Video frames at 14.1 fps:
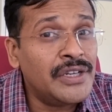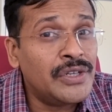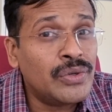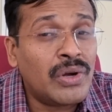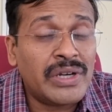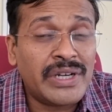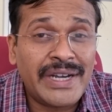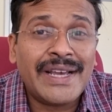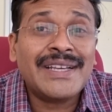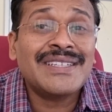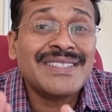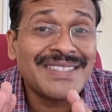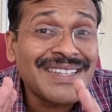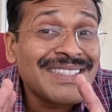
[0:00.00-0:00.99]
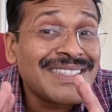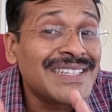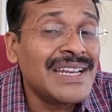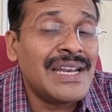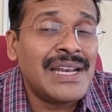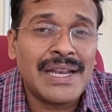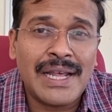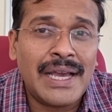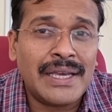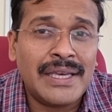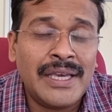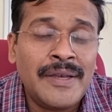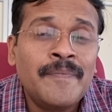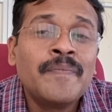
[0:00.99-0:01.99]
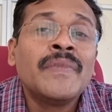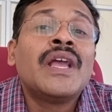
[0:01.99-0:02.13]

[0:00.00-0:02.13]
to heart attack is still lacking.